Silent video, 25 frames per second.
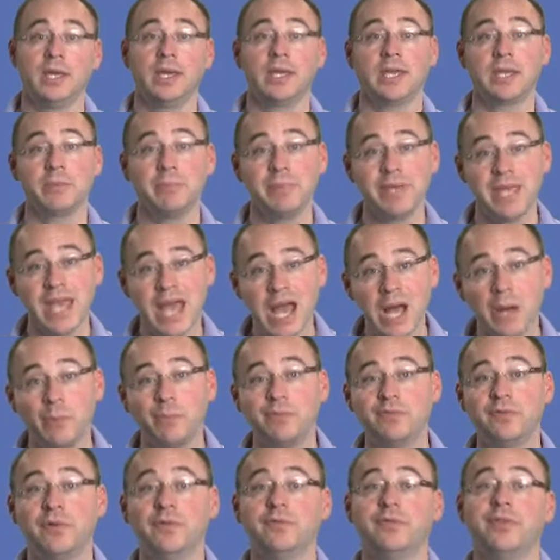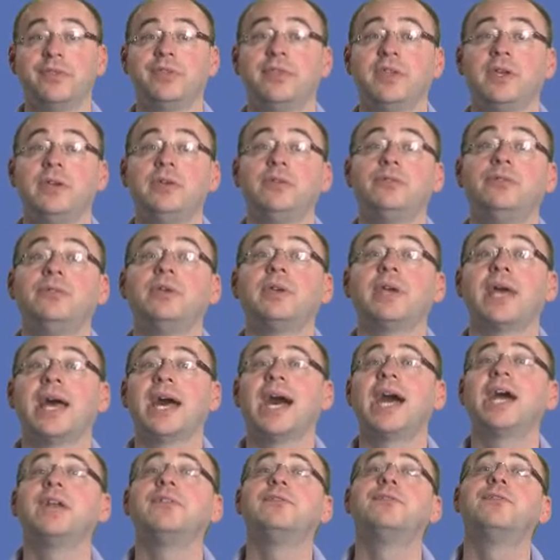It can be helpful for things you
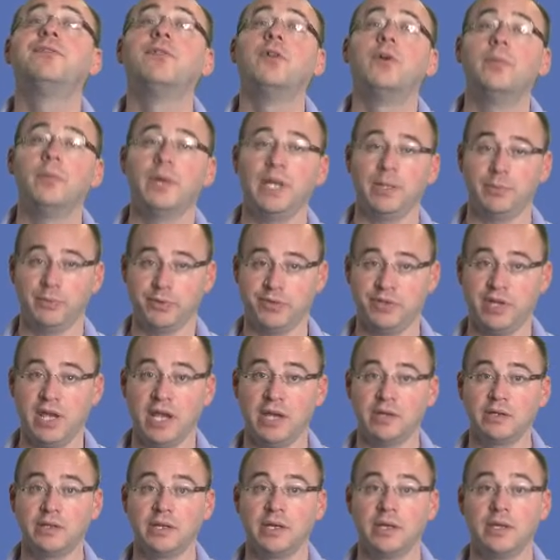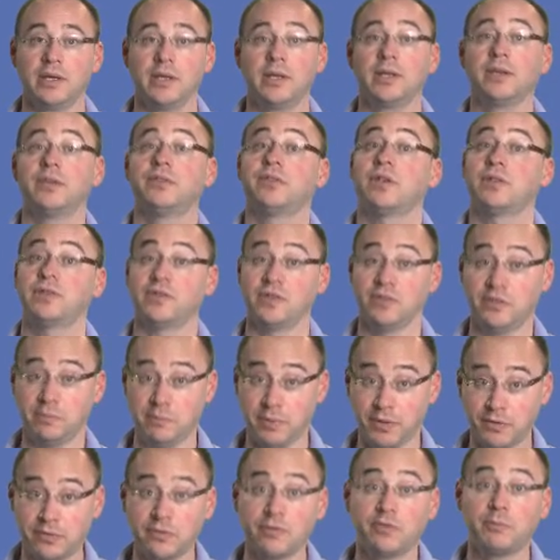can't formally protect, such as
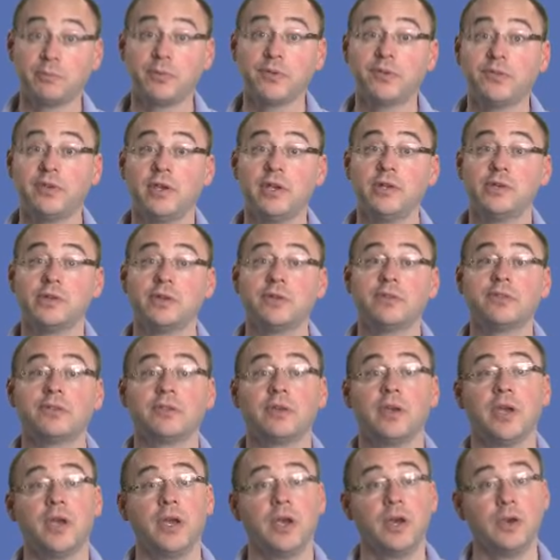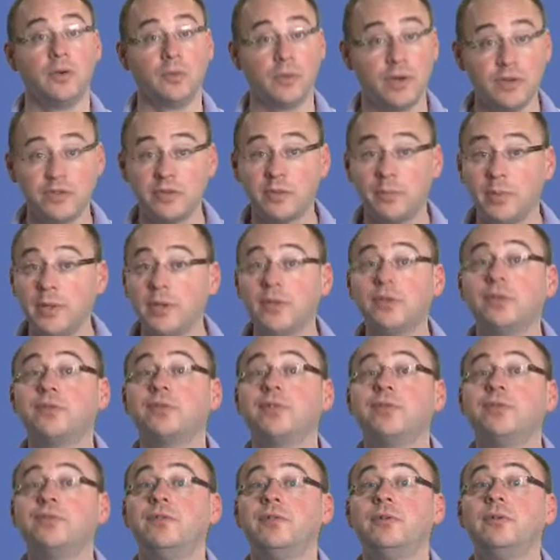business procedures, recipes
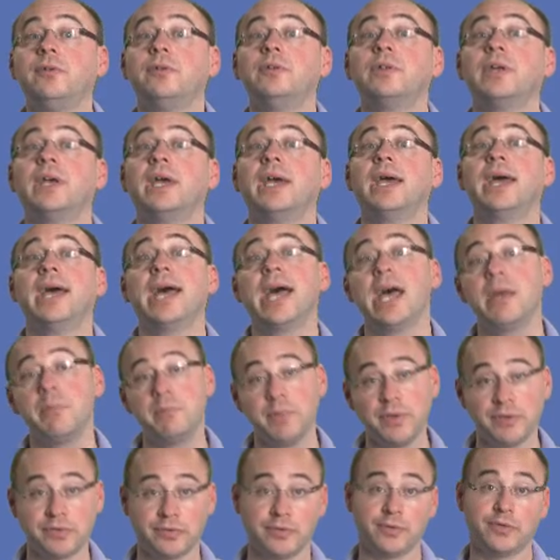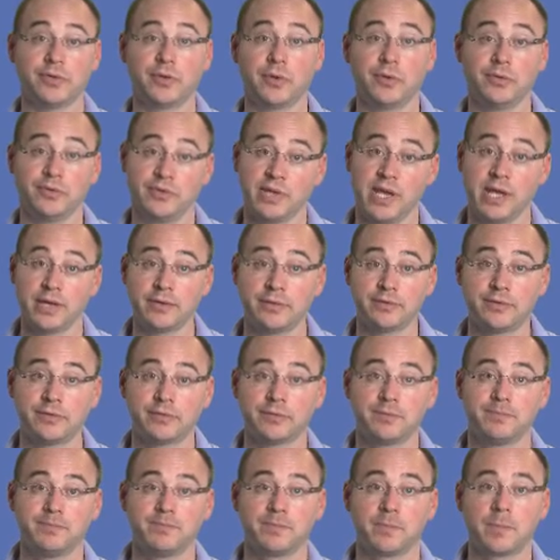for food, and business
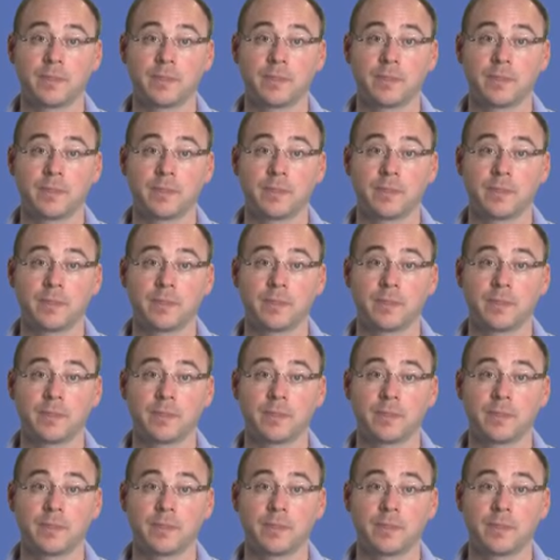contacts.